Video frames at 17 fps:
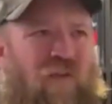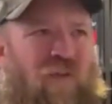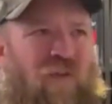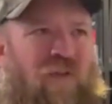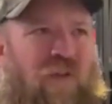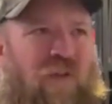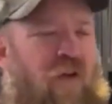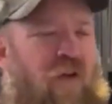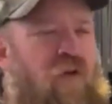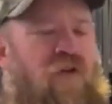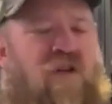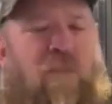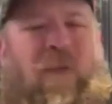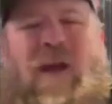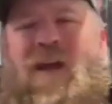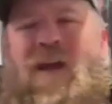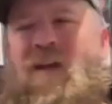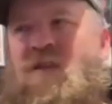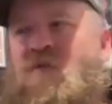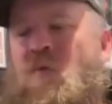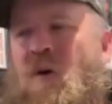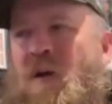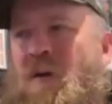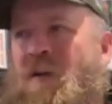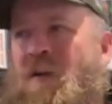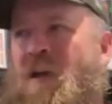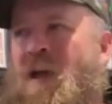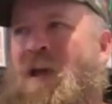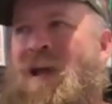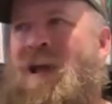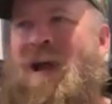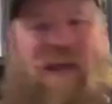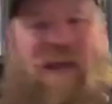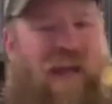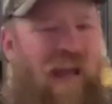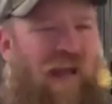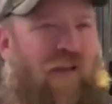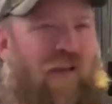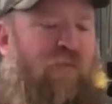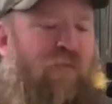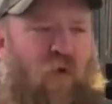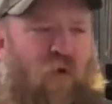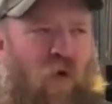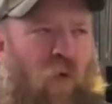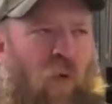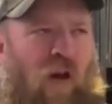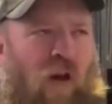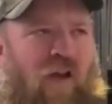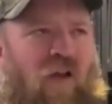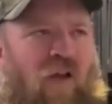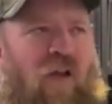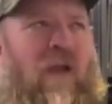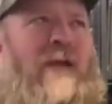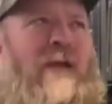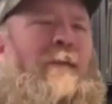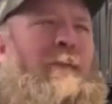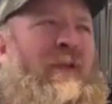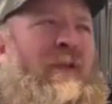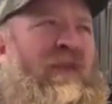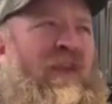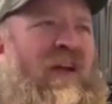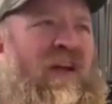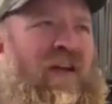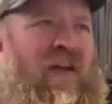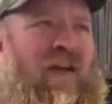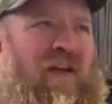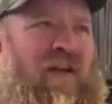New Japan's one, I had it for a while, but then